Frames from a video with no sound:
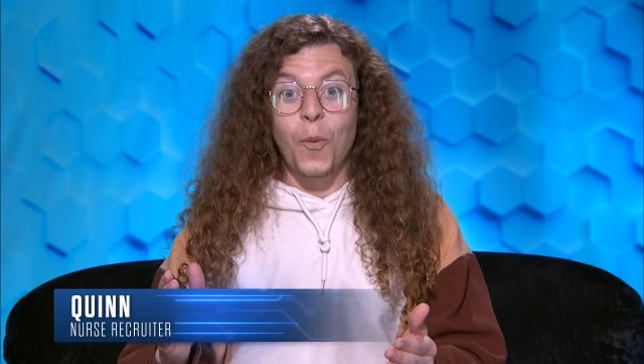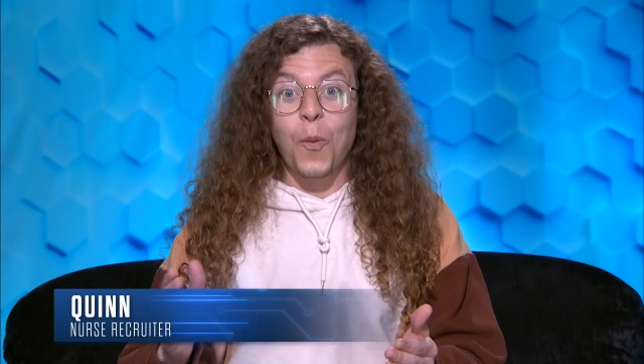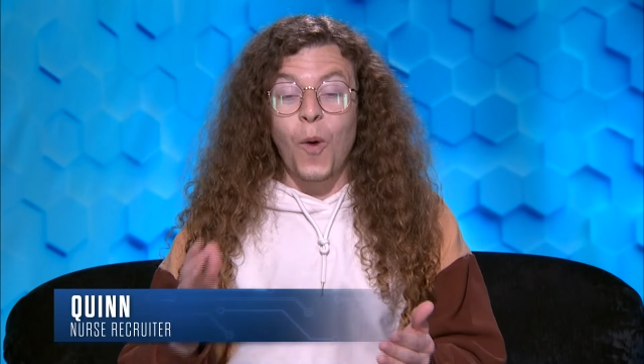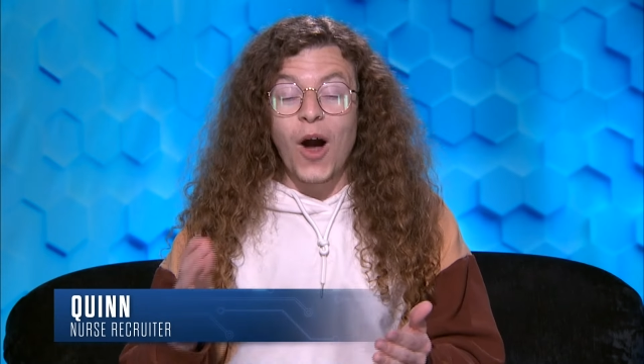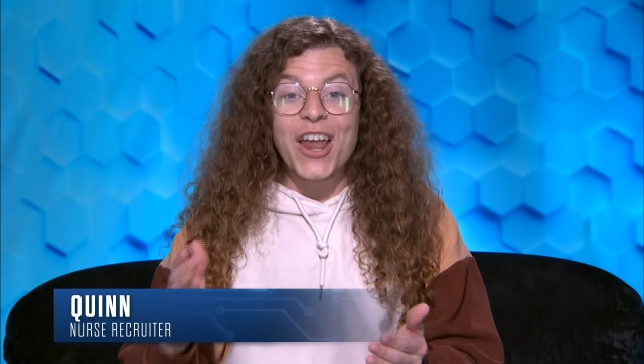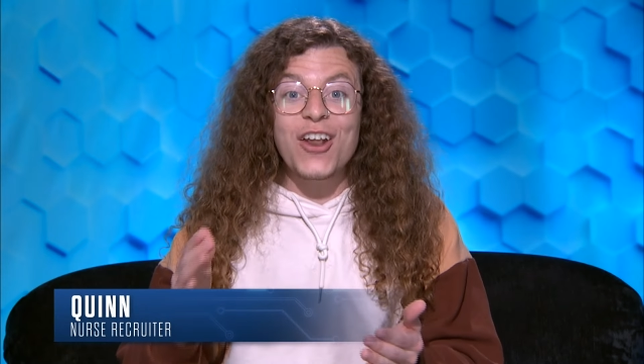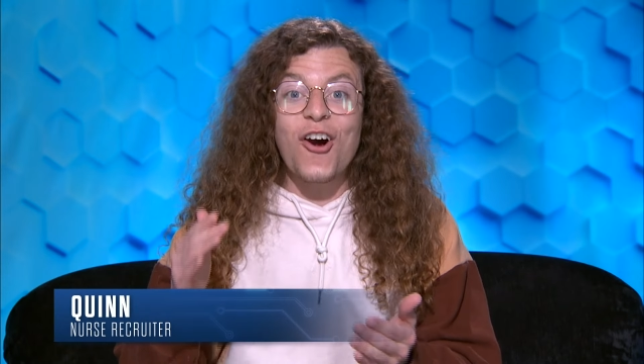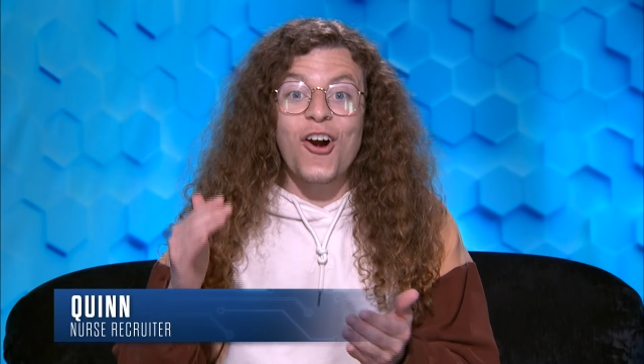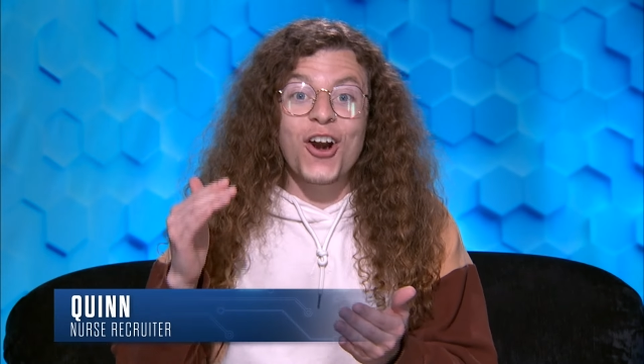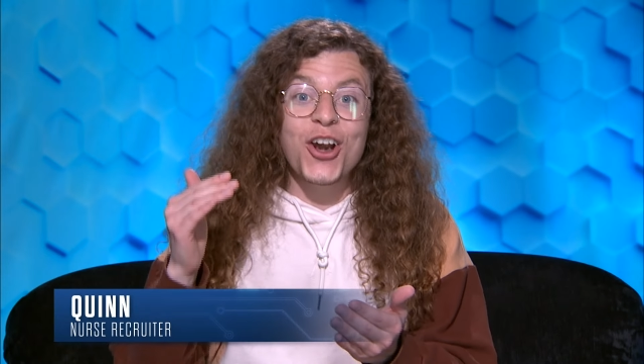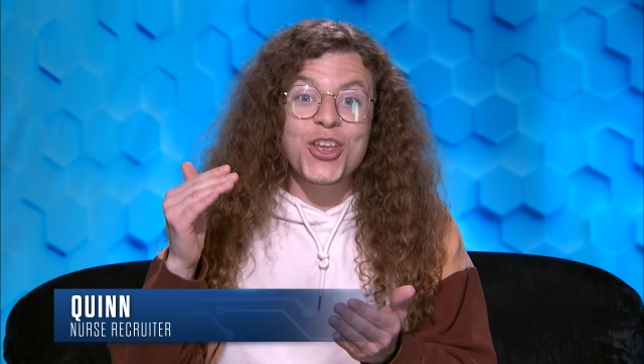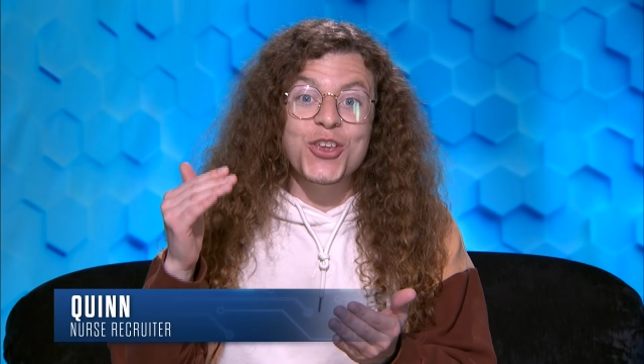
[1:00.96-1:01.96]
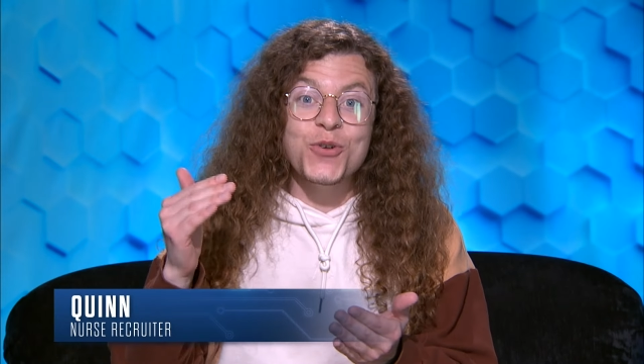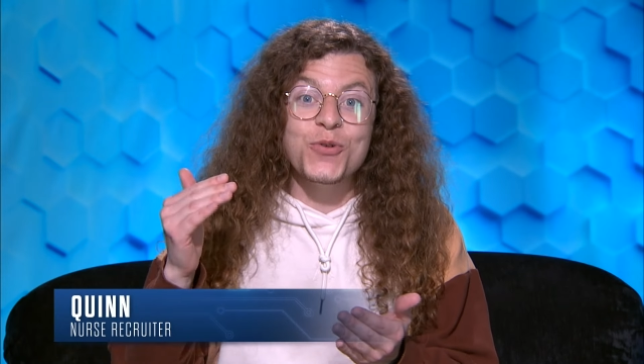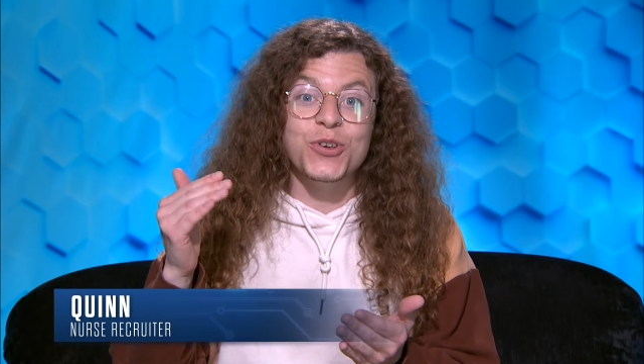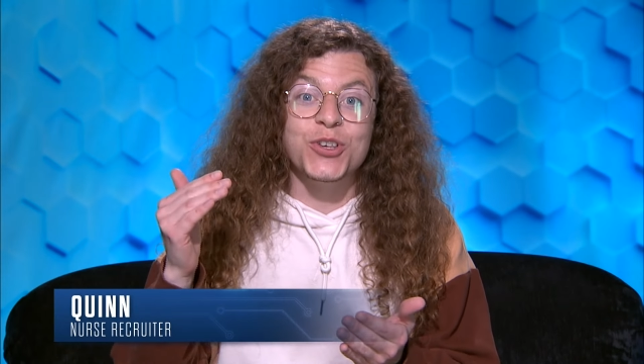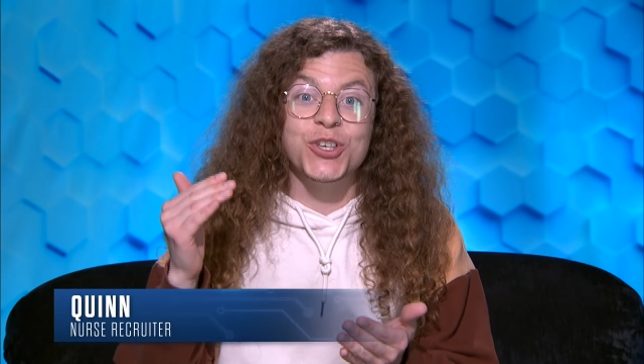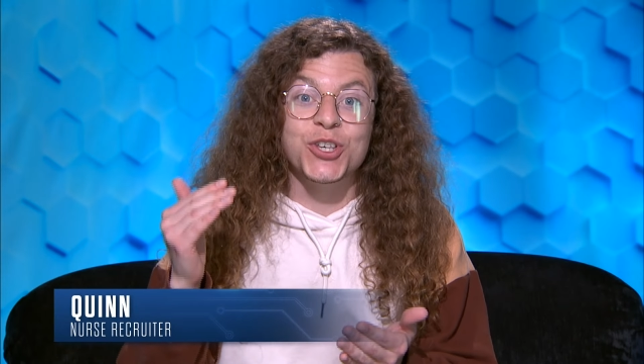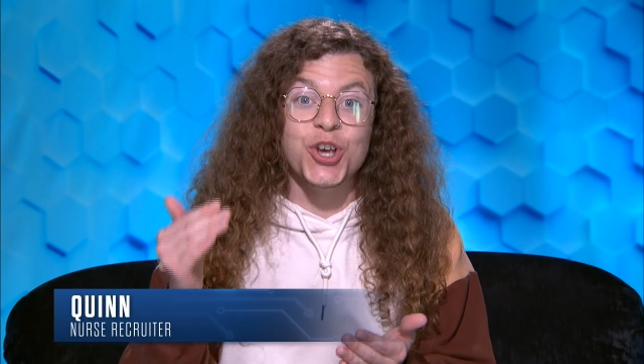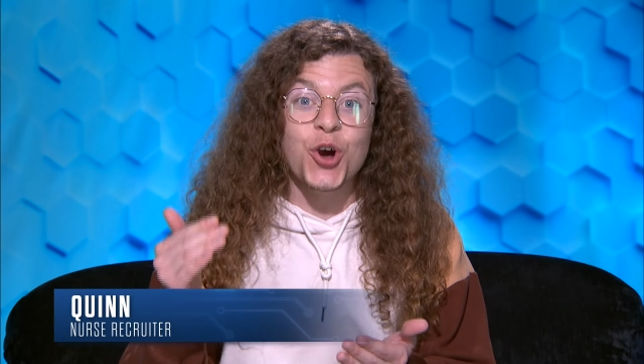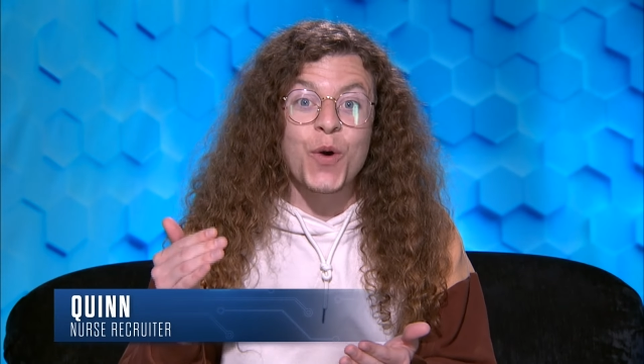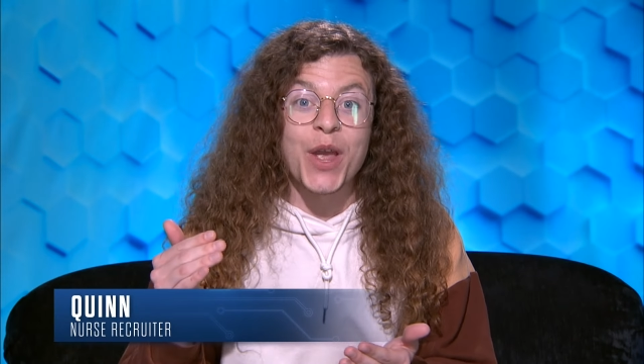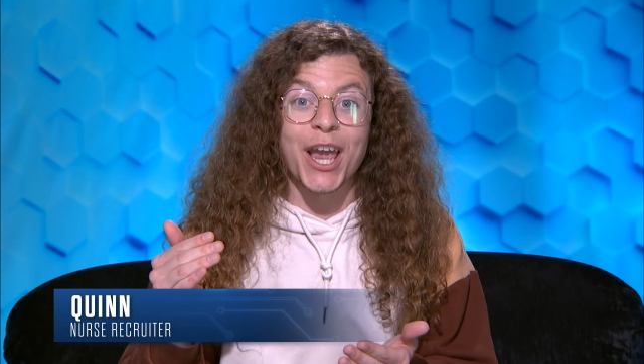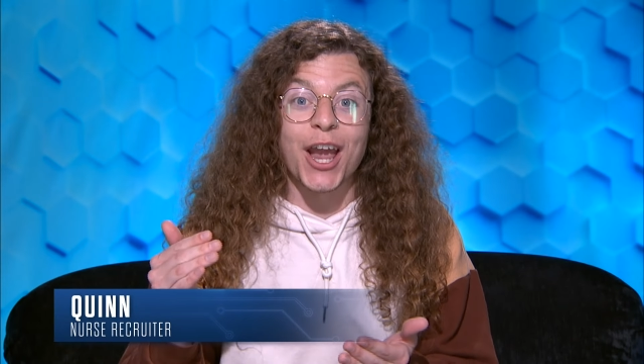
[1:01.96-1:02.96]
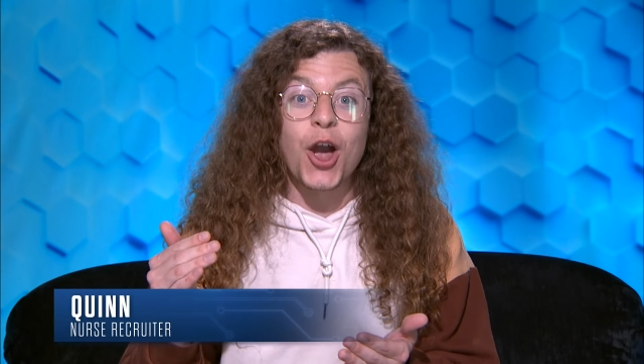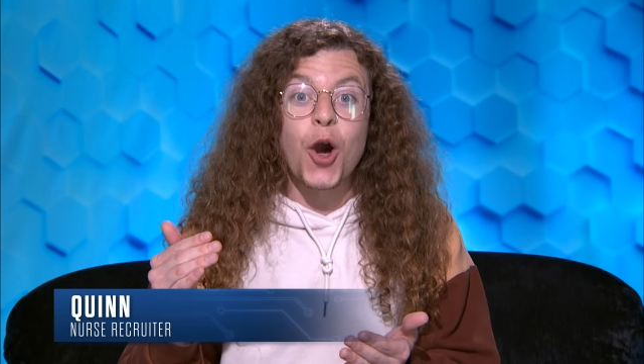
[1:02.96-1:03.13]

What are you doing?